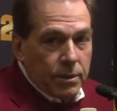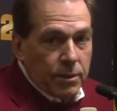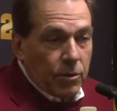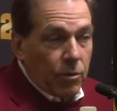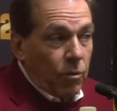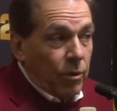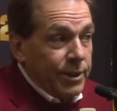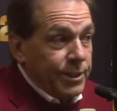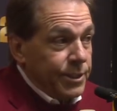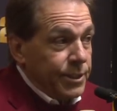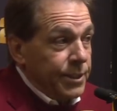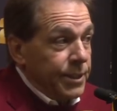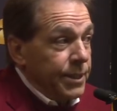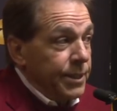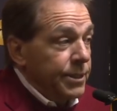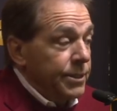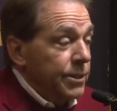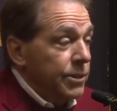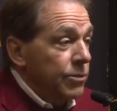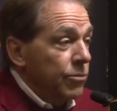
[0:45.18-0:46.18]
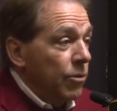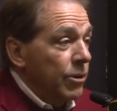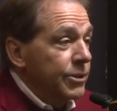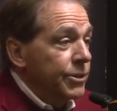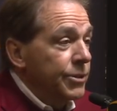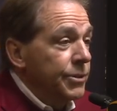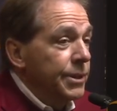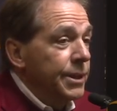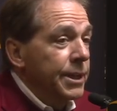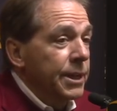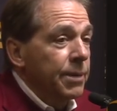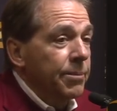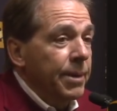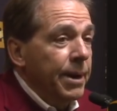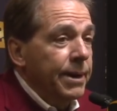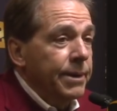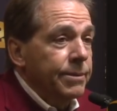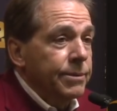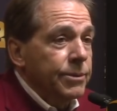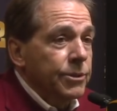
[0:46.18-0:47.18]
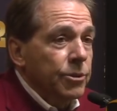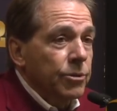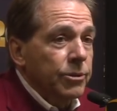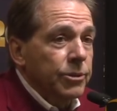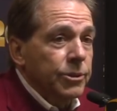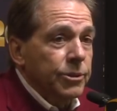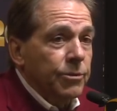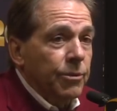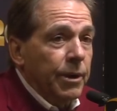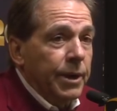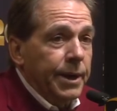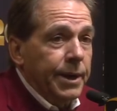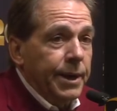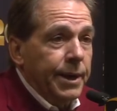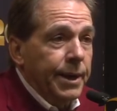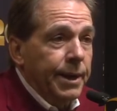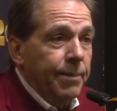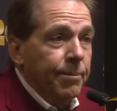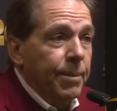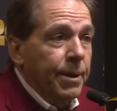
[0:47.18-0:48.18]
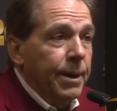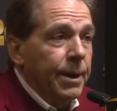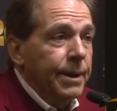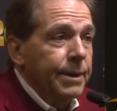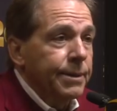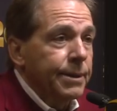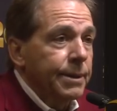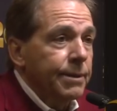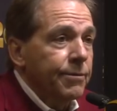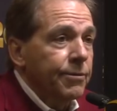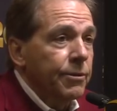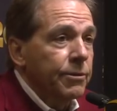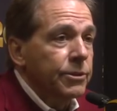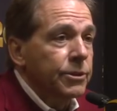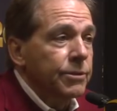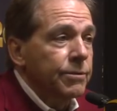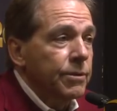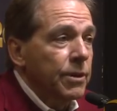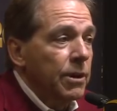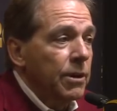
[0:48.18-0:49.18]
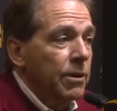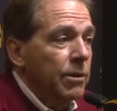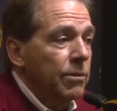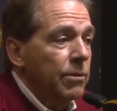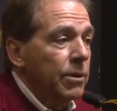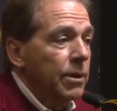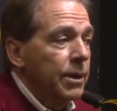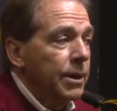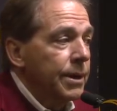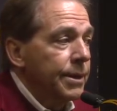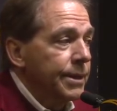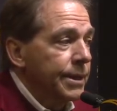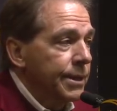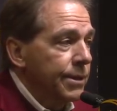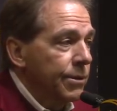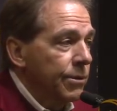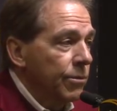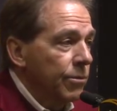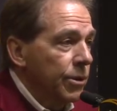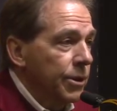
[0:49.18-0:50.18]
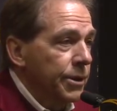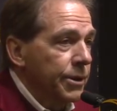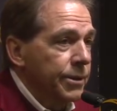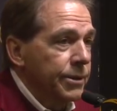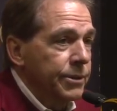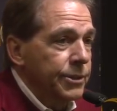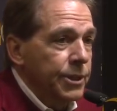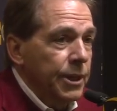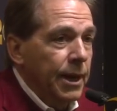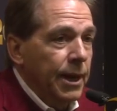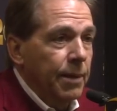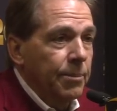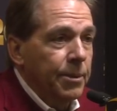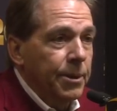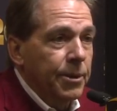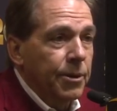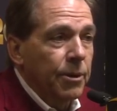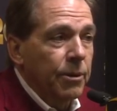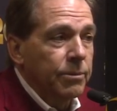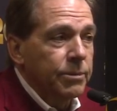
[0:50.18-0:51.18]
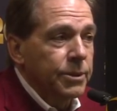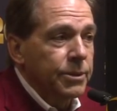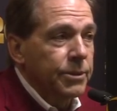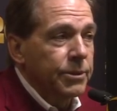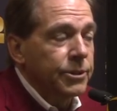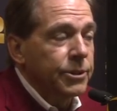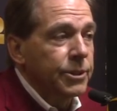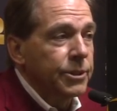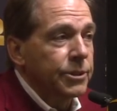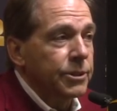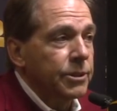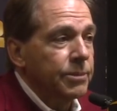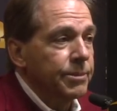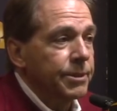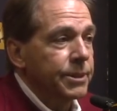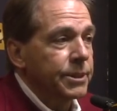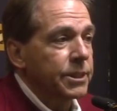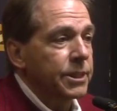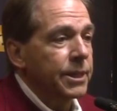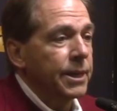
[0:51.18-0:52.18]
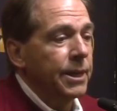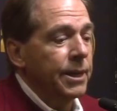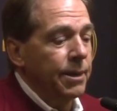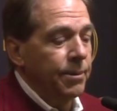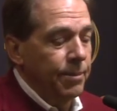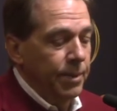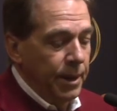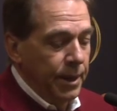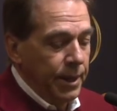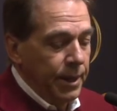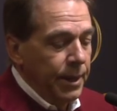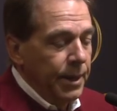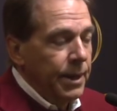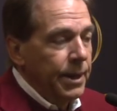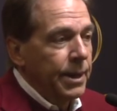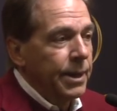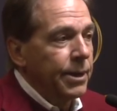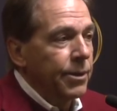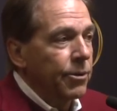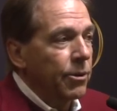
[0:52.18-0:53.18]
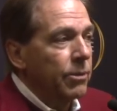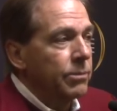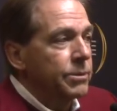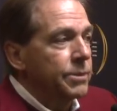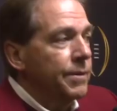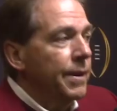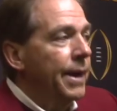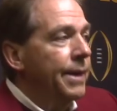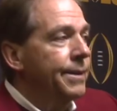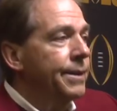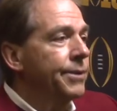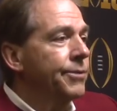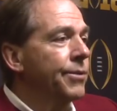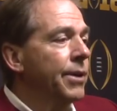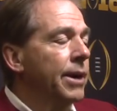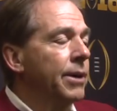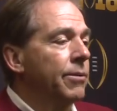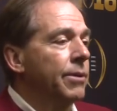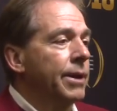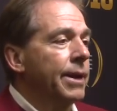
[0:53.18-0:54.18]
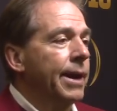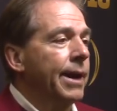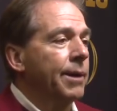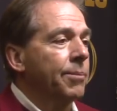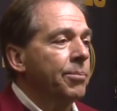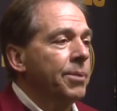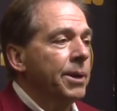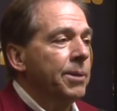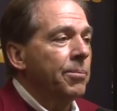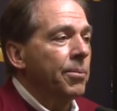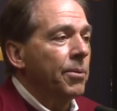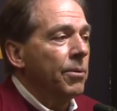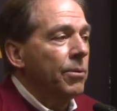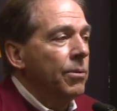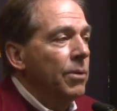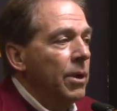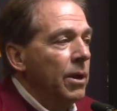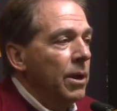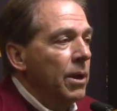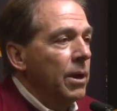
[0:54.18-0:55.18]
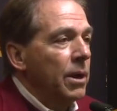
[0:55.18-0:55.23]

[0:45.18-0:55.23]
The question is what's unique about Georgia's running game? I think, first of all, they do a really good job in terms of their system and scheme, in terms of how they try to attack people.